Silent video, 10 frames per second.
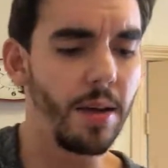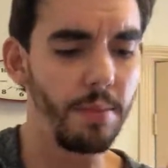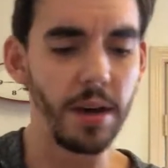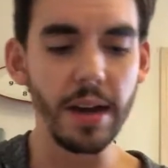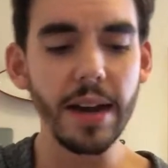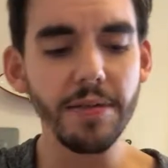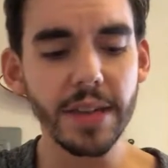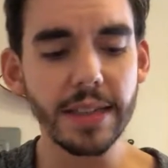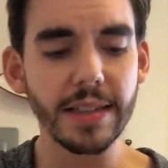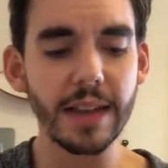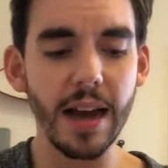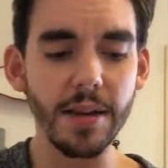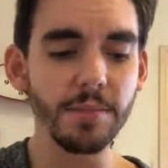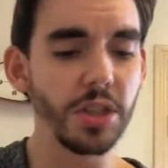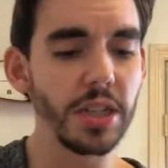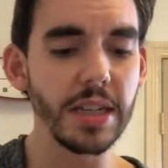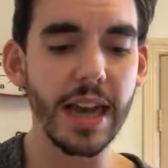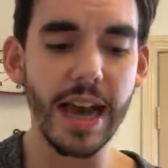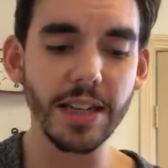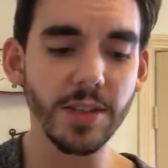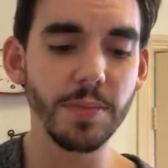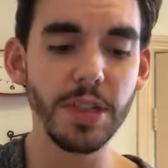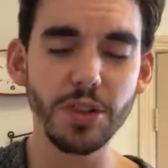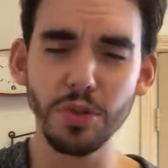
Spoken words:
But every time she asks me,